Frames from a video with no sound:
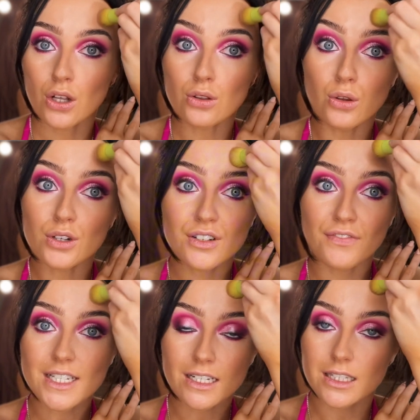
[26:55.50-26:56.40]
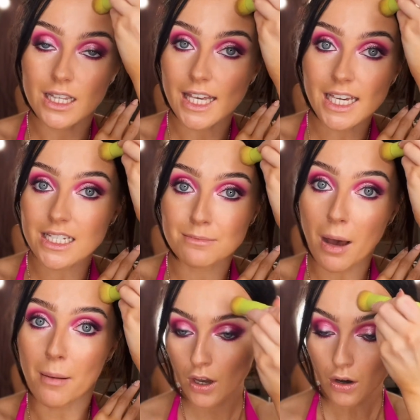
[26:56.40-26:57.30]
looked physically like his
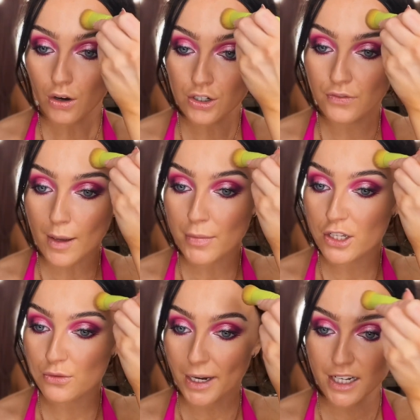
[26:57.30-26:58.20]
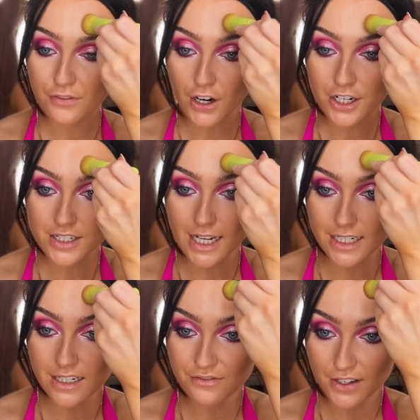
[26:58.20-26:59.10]
mum. On November 21st,
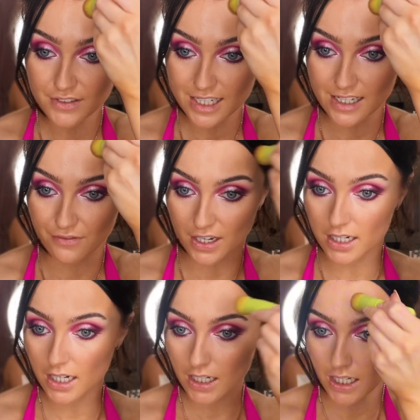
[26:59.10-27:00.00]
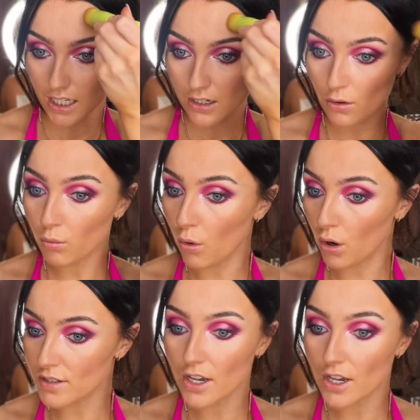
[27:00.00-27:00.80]
1957, Gein was